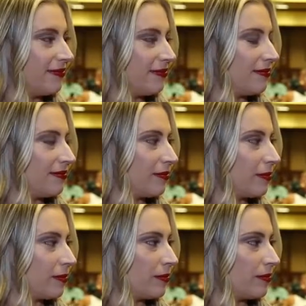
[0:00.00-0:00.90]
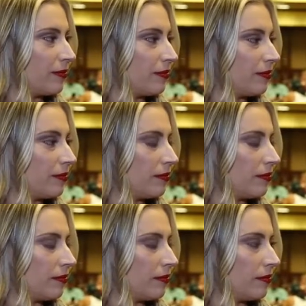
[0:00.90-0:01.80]

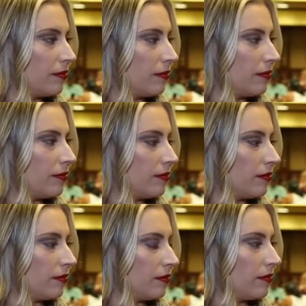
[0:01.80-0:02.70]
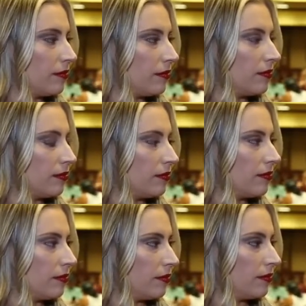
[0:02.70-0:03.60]

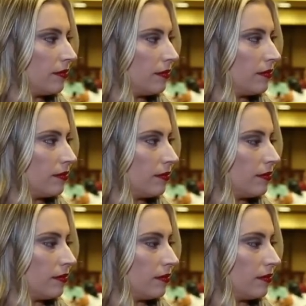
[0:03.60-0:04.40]
This person isn't speaking.